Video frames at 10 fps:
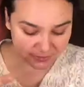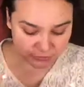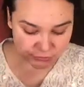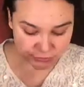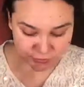
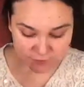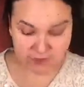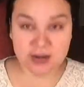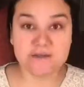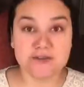So the
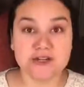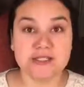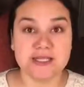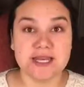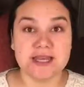very
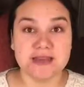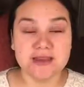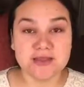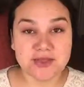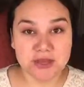first thing
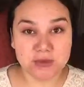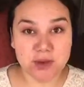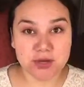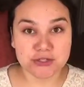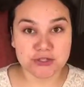that you
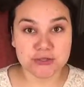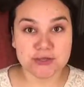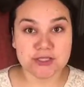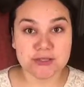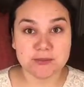want to do
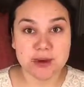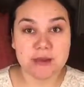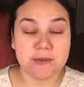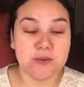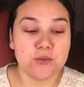is
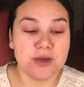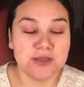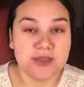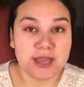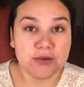prep
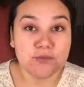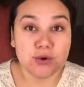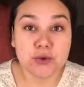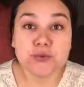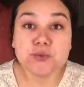with a
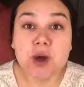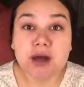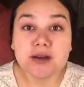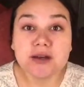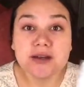rose
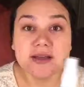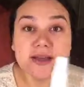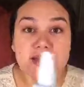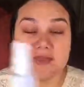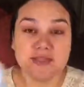water.
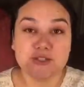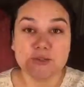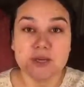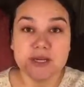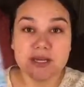This
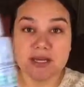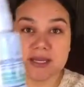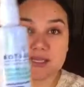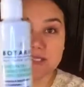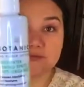one
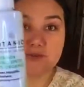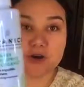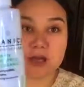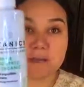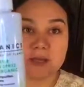is
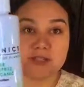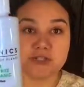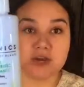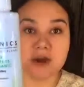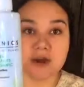from
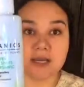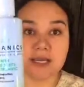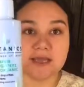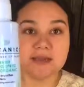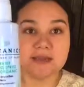
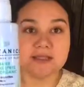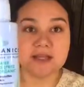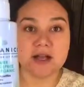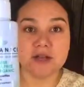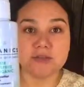Target. It's
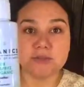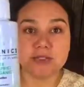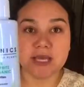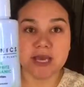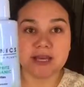called
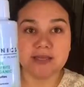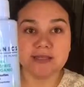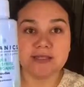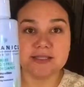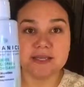
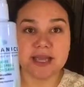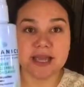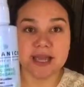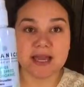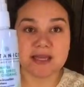Botanics,
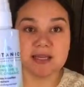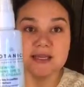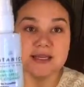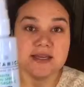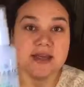and
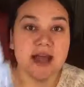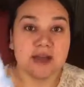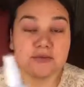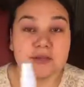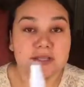
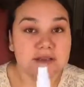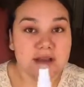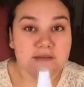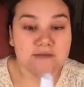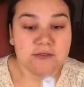I really
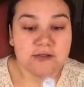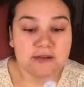love